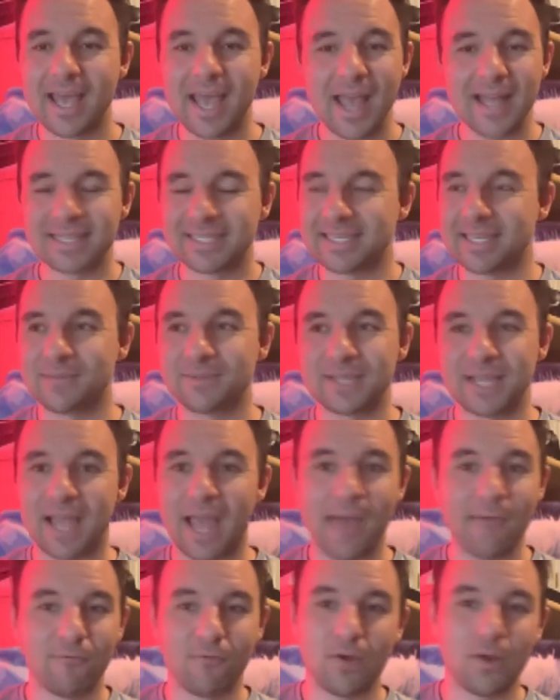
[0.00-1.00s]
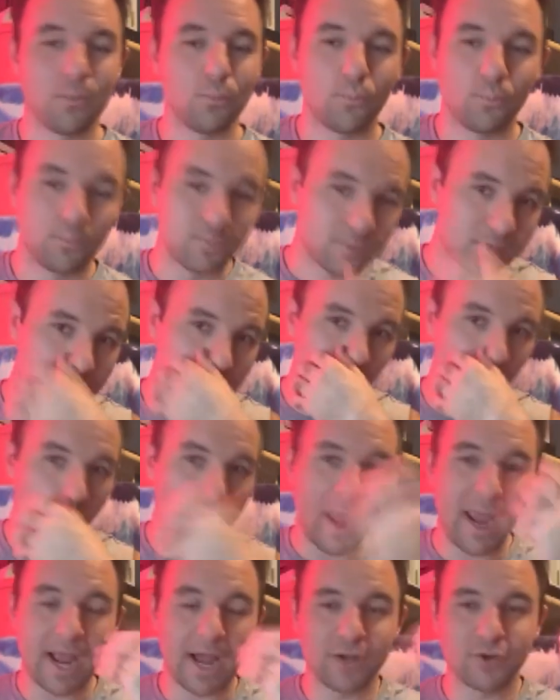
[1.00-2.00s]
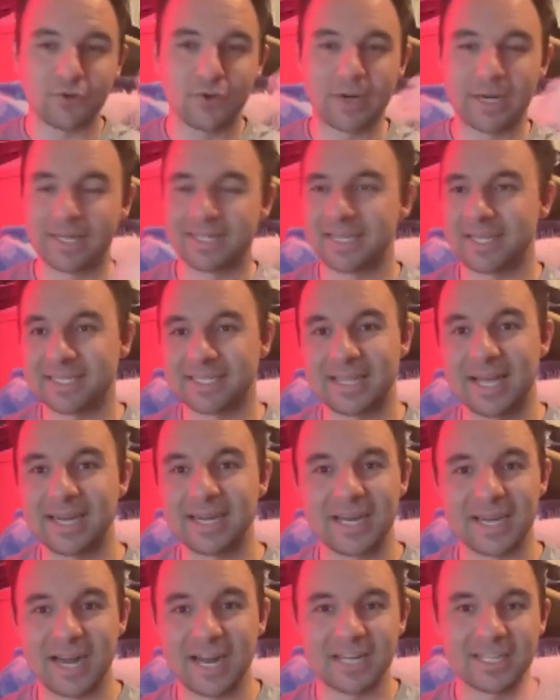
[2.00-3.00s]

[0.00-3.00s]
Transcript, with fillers: it seems like every way I try to test that deck,